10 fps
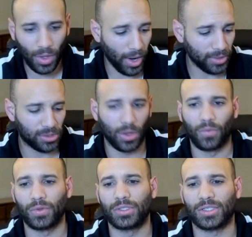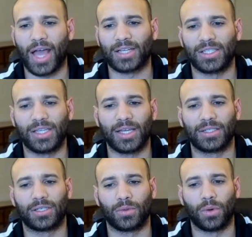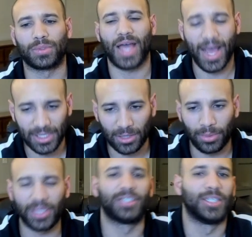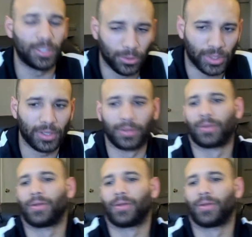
All right, so if we just actually get into what was actually played, g3.